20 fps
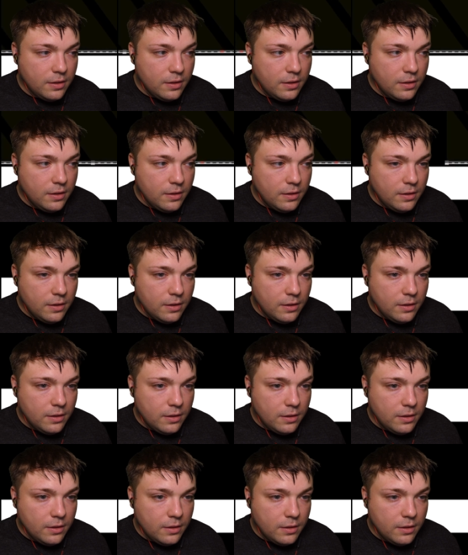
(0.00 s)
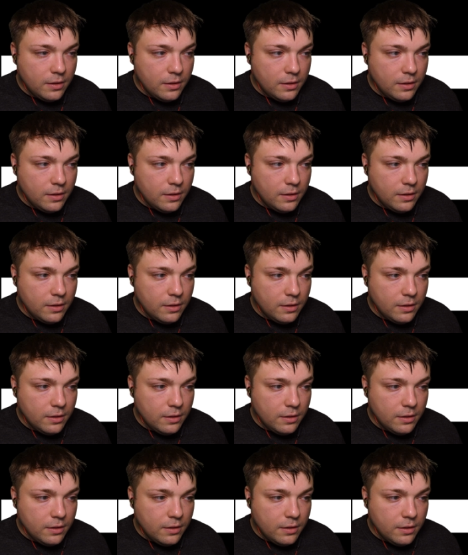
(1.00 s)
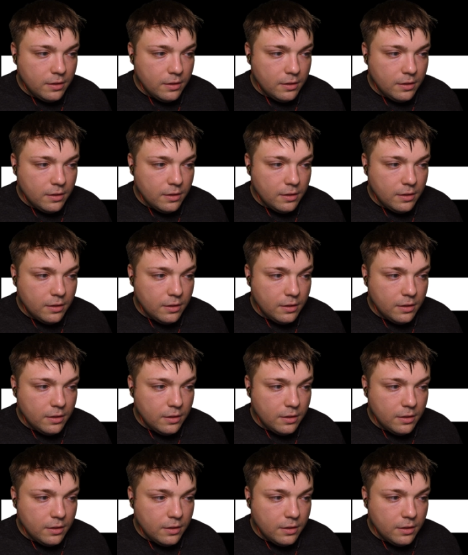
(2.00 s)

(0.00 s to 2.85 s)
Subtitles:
Nothing is said.